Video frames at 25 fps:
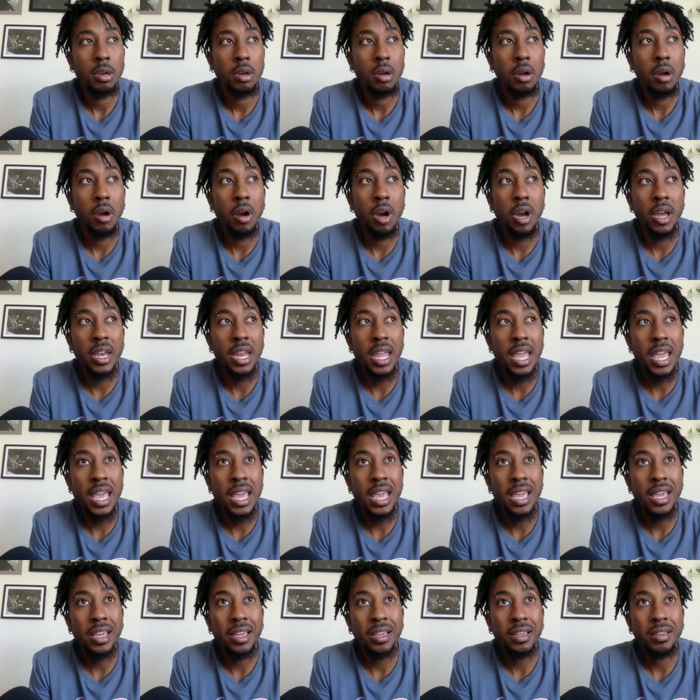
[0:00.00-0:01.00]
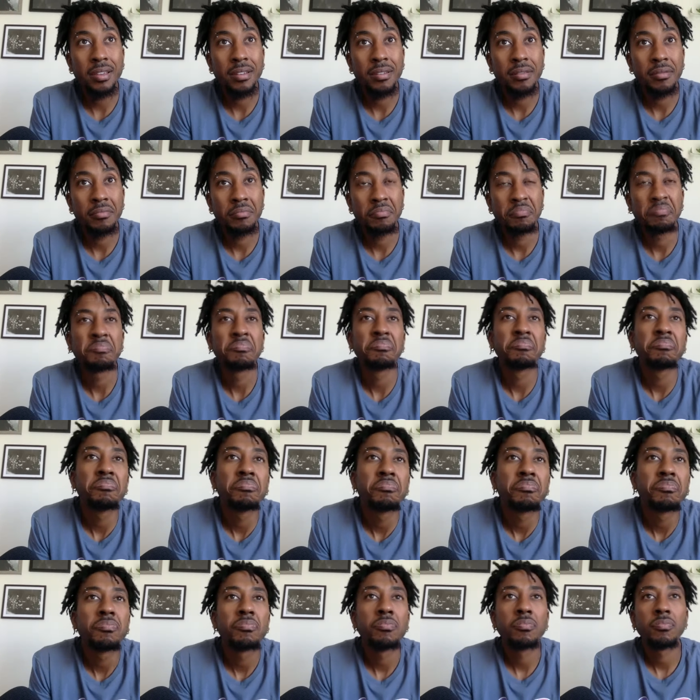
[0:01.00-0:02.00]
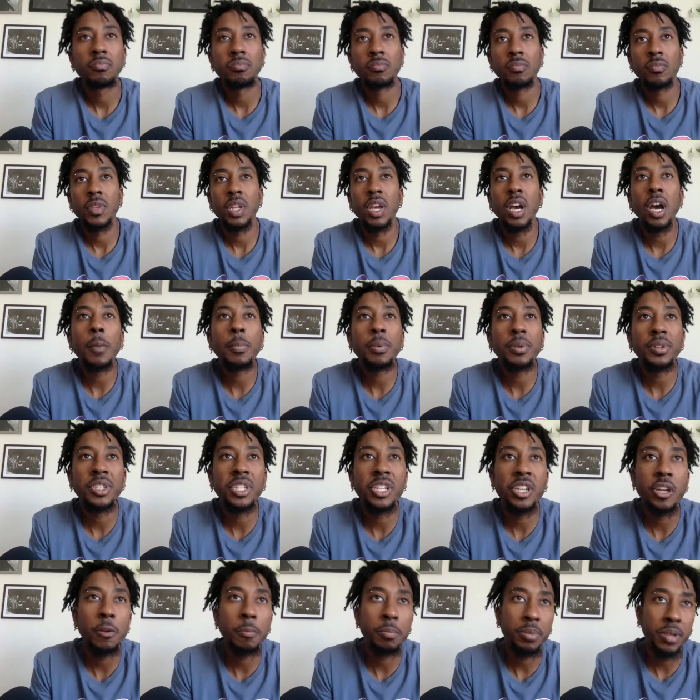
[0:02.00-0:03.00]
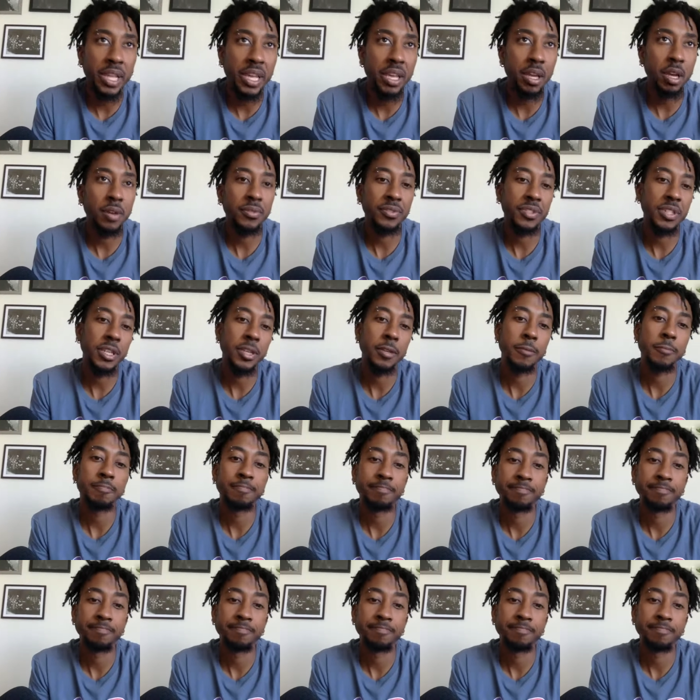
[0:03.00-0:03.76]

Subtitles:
on a upper tier playoff team.